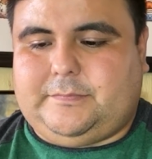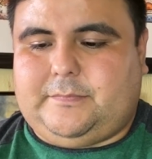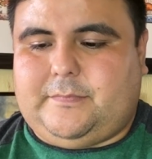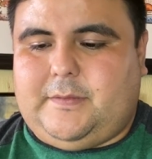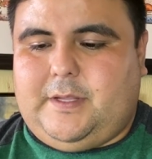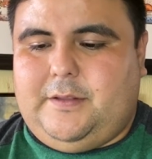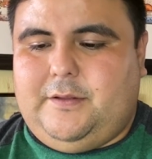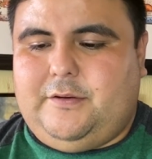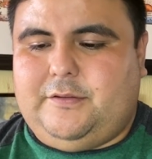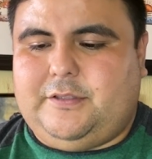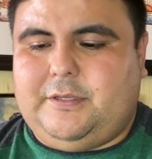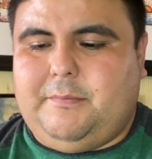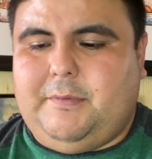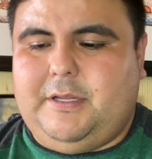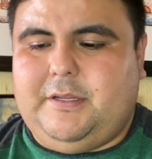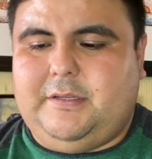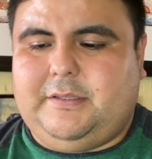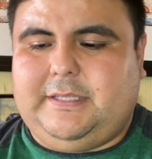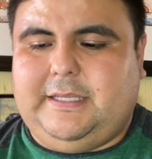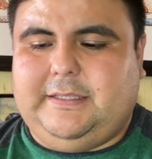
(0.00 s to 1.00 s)
There's some
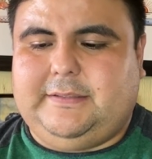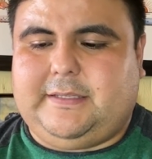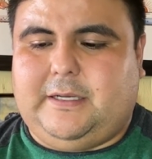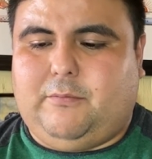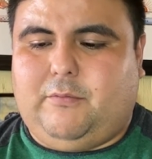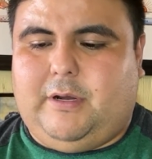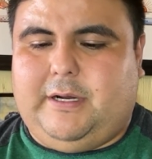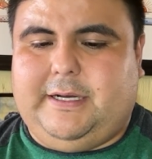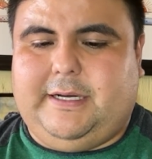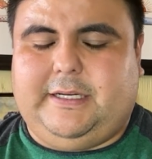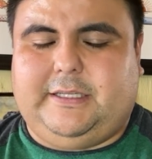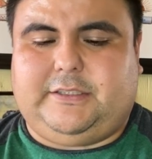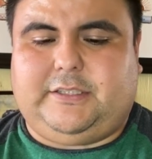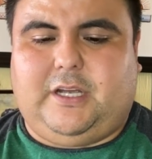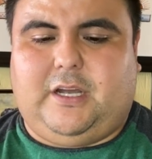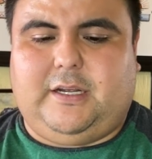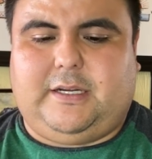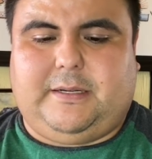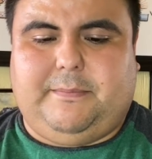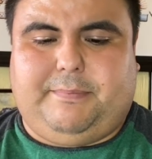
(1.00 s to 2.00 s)
other things I wanted to
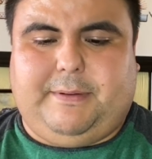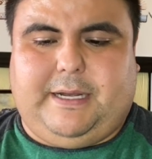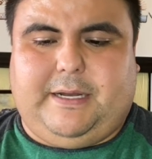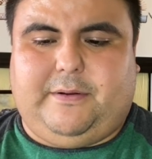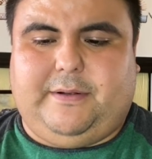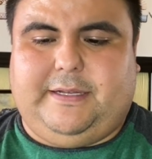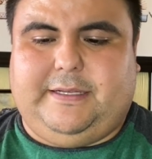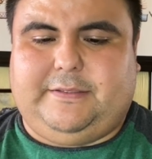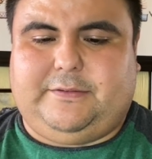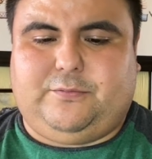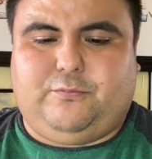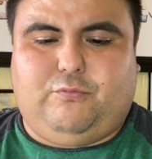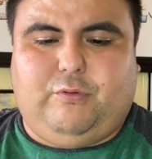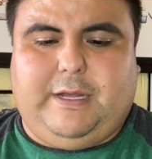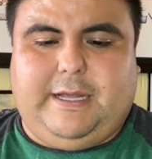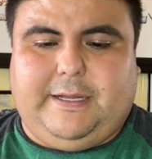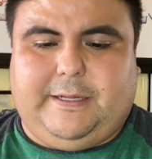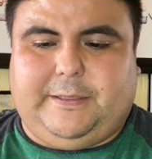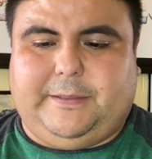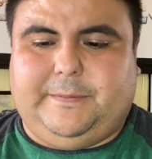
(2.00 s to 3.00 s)
talk about as
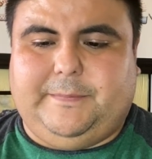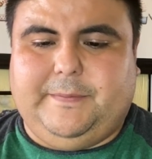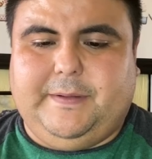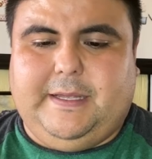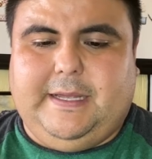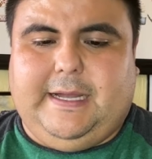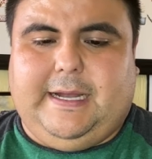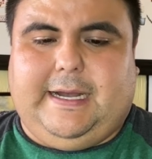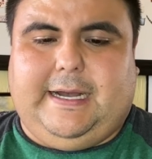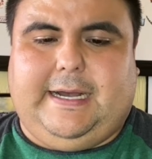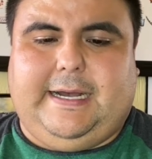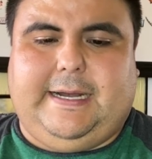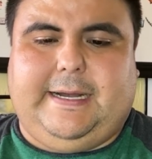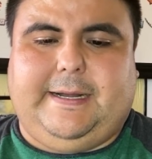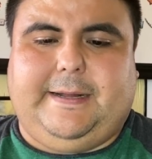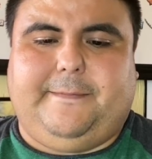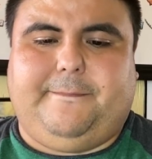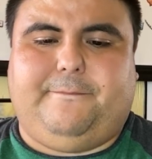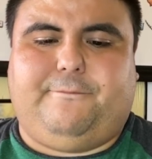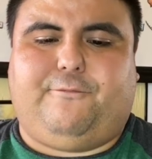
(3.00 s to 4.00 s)
well.
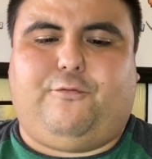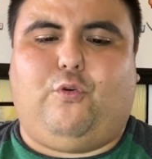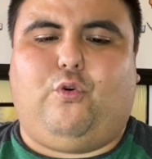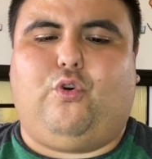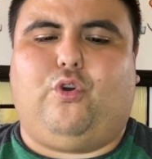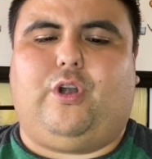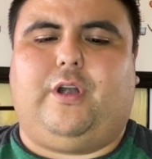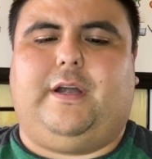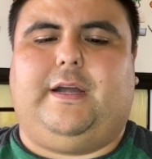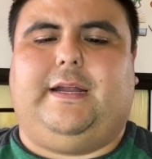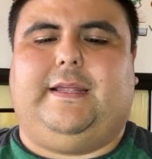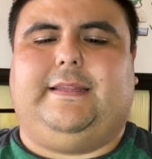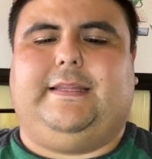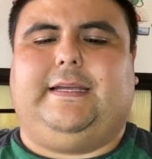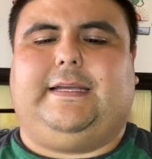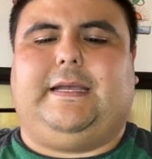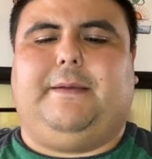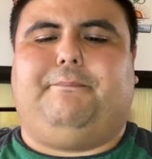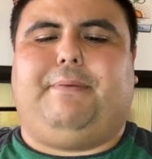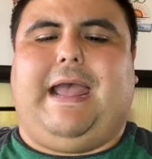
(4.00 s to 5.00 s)
For
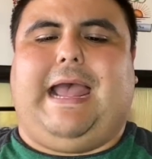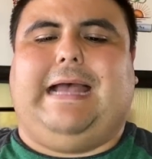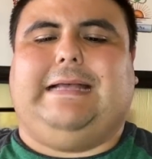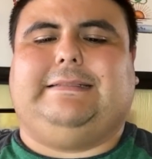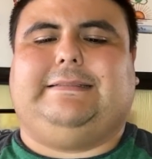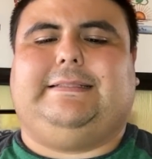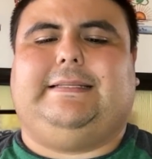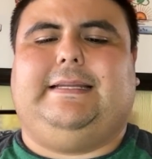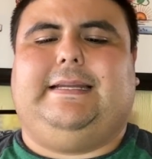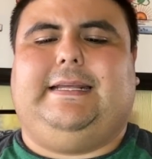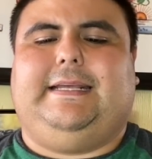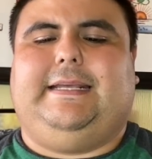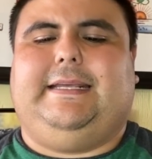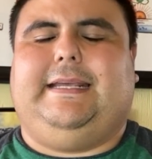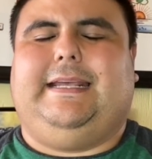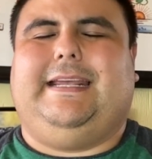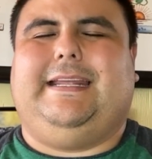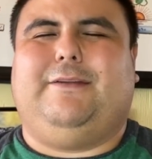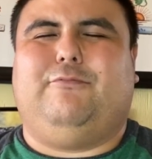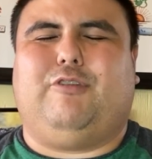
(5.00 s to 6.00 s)
the capacity
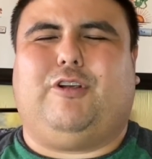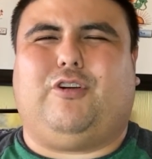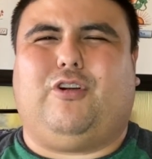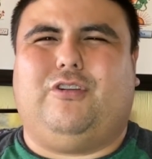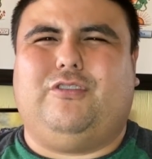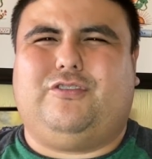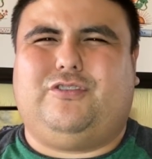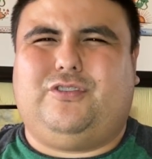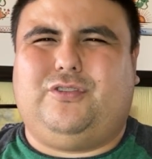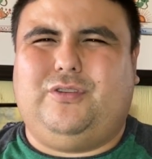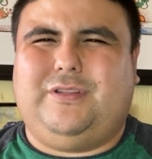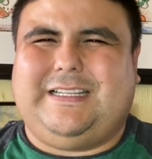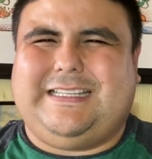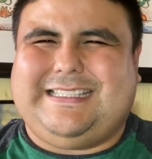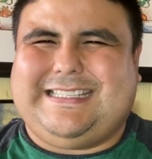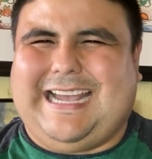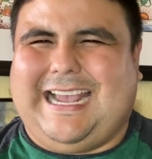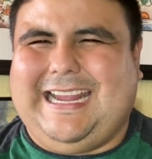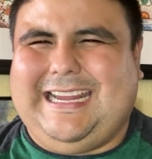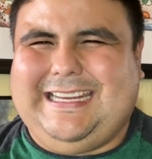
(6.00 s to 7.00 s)
in regards to the
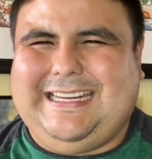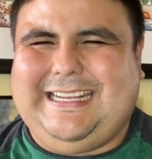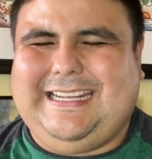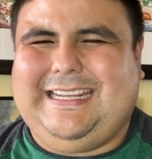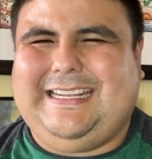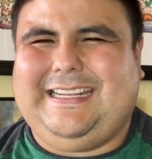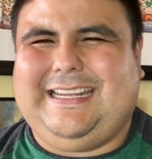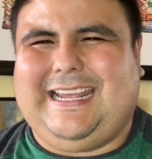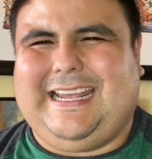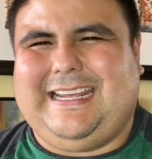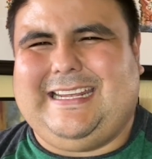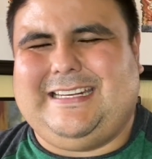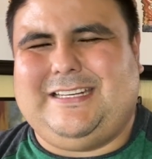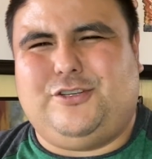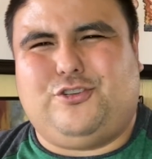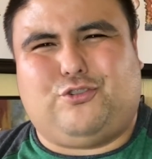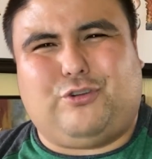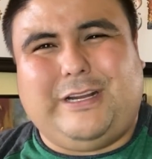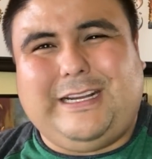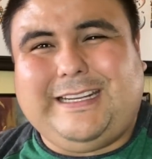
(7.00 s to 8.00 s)
dining
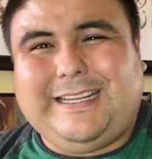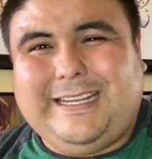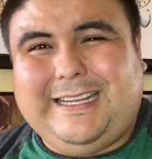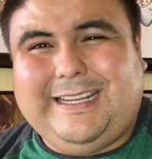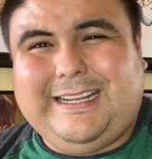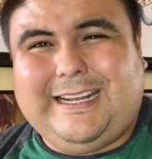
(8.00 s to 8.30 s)
and drinking